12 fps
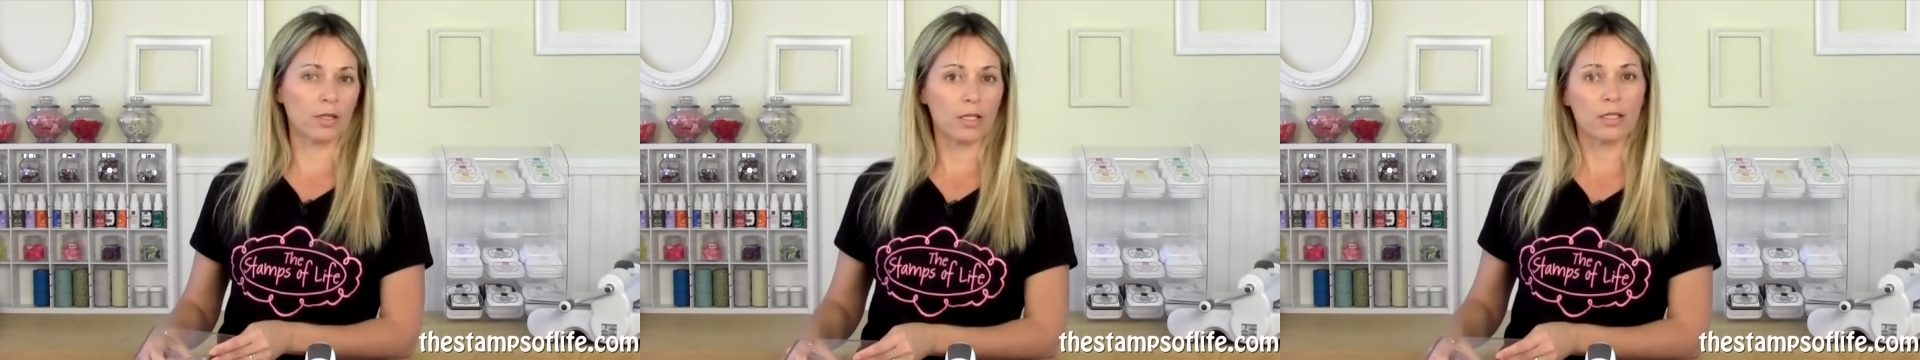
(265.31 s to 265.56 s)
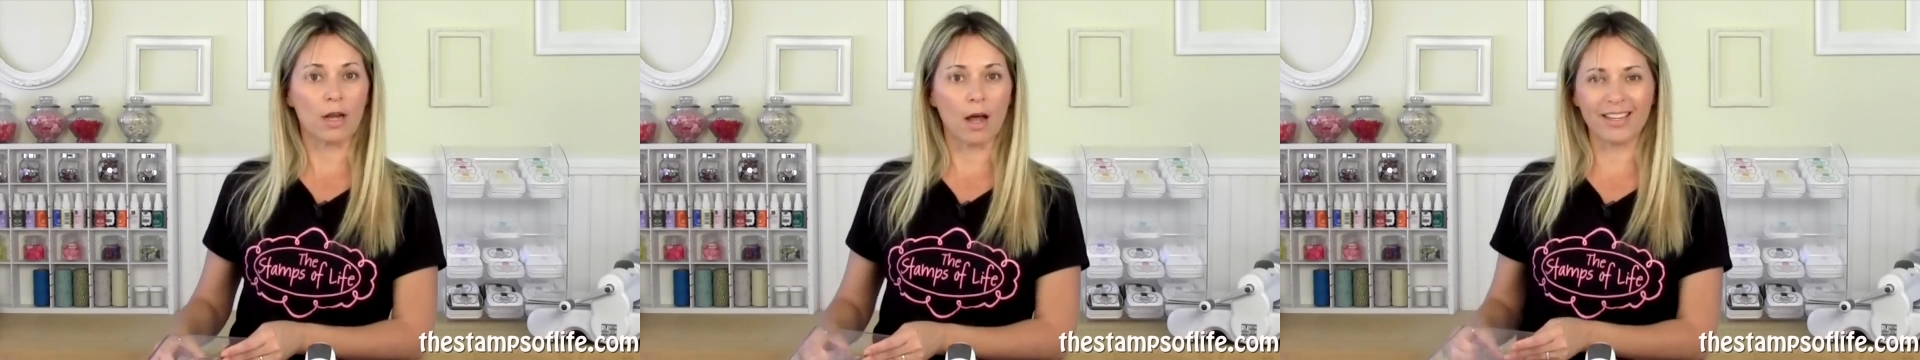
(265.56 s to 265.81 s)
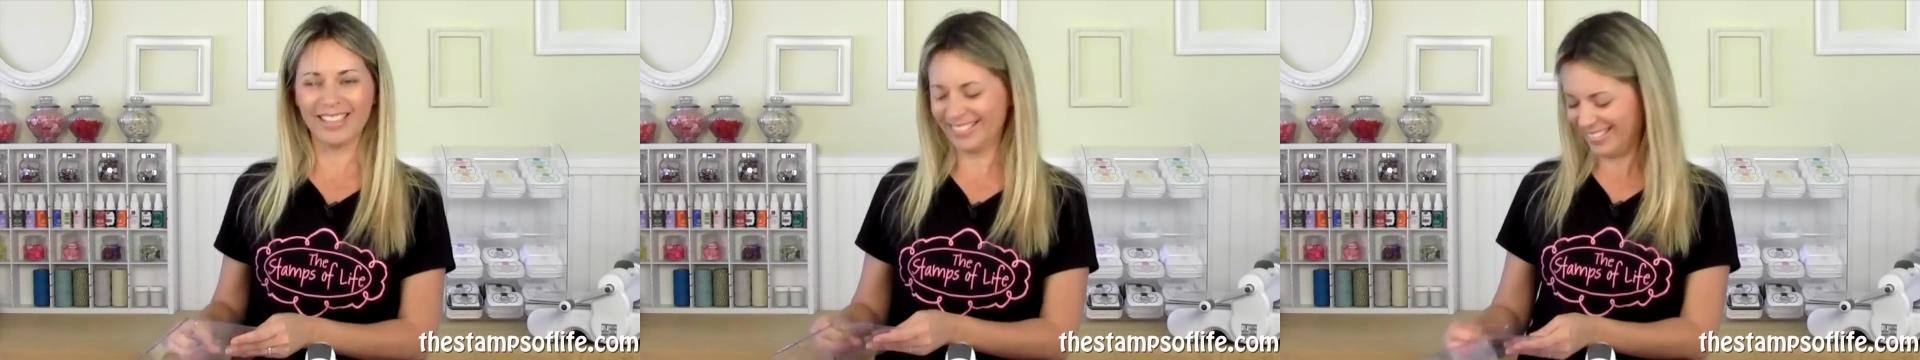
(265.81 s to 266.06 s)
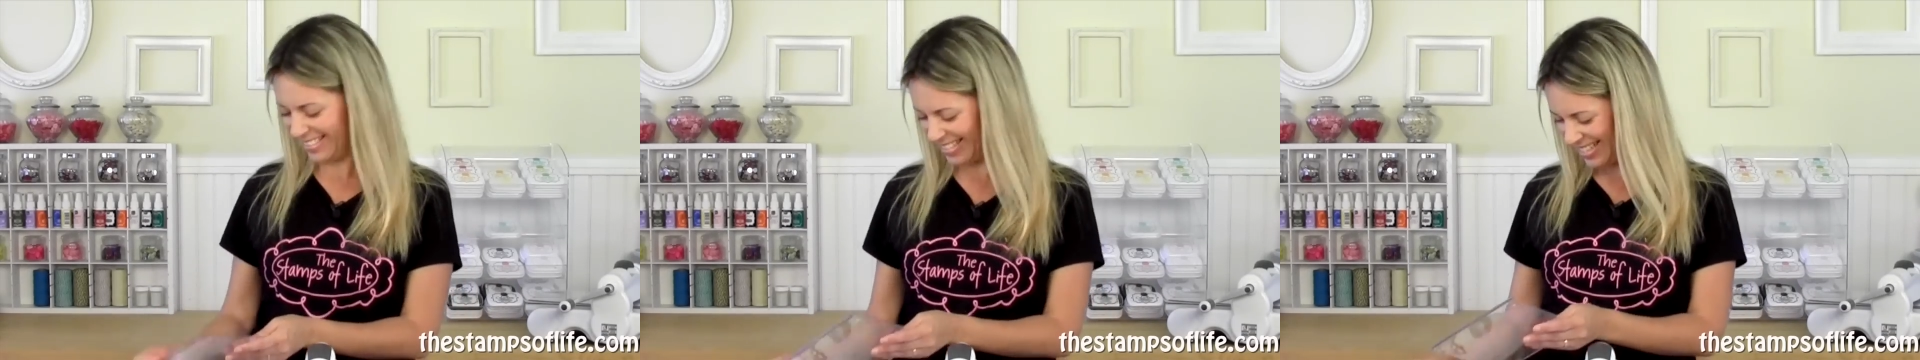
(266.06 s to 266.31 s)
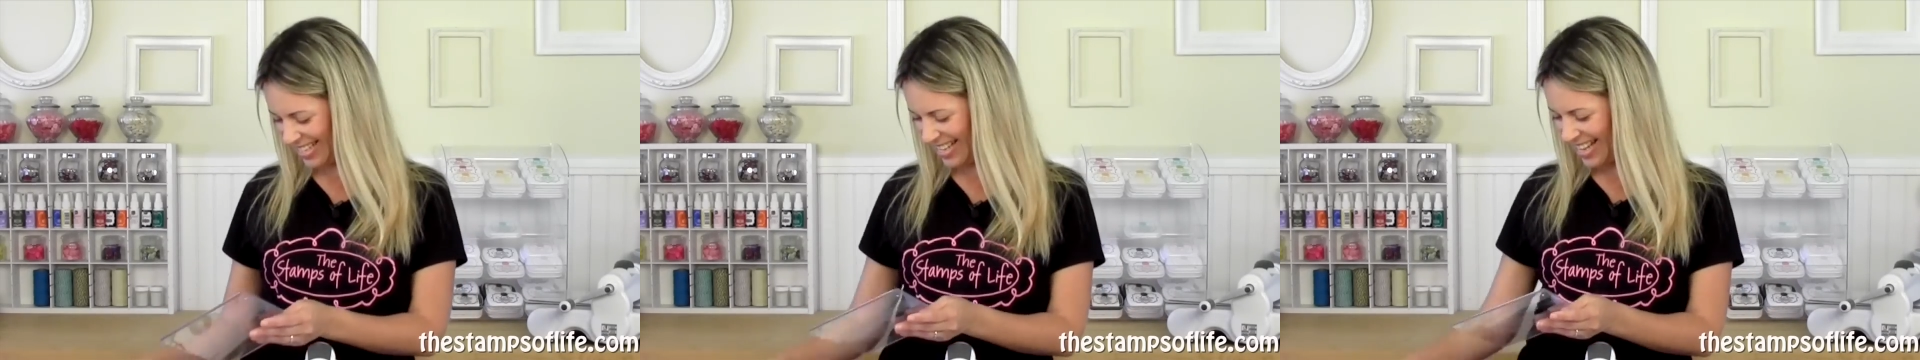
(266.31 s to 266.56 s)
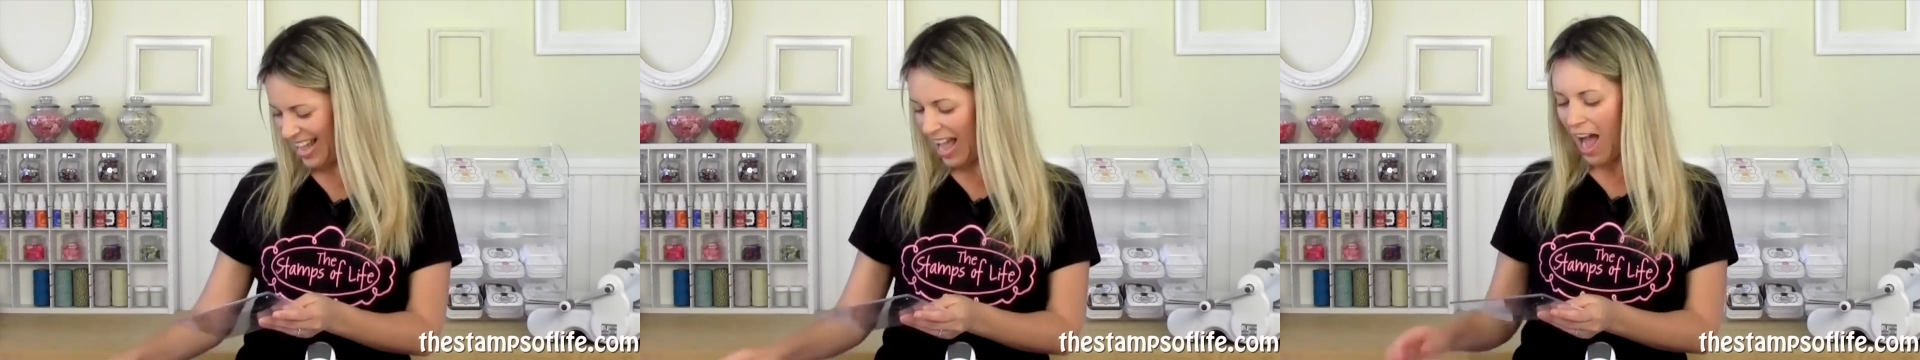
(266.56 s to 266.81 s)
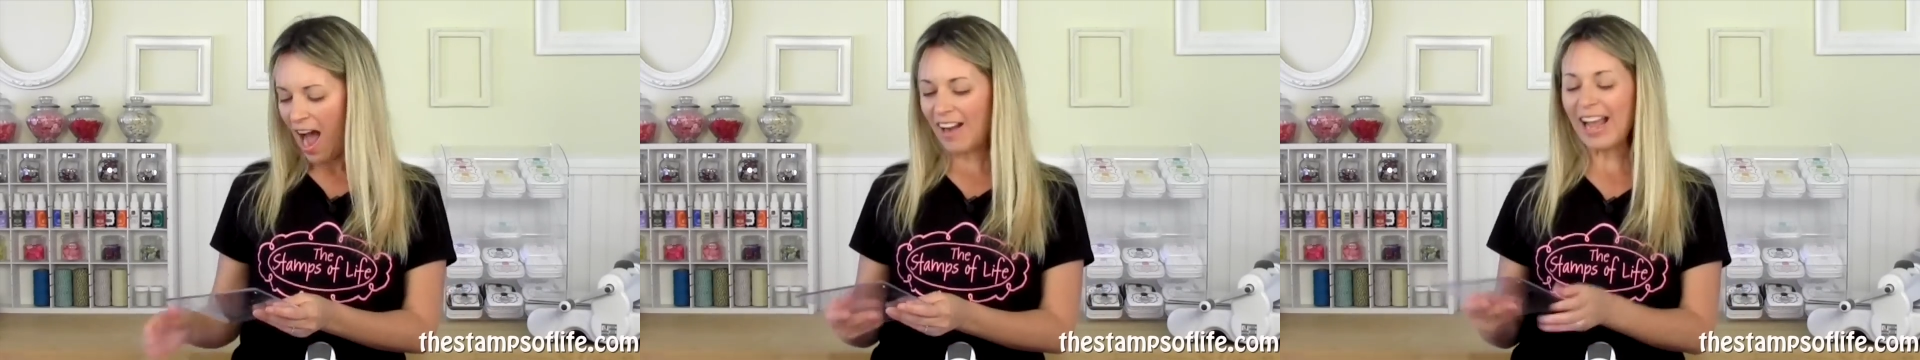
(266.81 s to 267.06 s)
because it's not.